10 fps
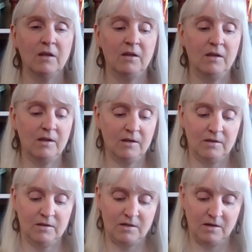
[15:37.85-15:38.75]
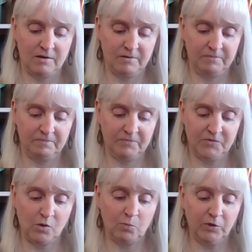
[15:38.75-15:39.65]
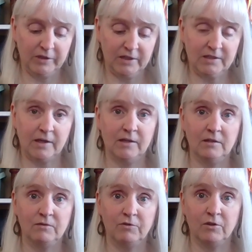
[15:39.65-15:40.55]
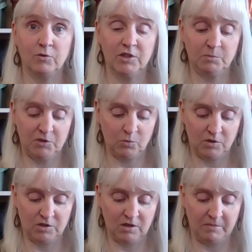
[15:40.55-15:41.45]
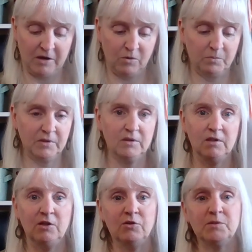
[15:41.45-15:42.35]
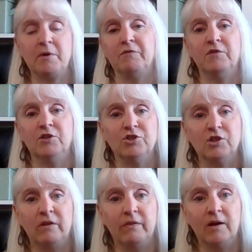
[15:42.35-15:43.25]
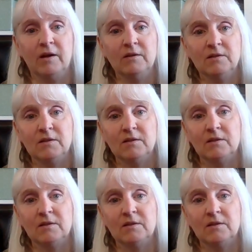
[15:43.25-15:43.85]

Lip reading: and so I'm really excited for the Christmas one to come out. But here's my finish on that.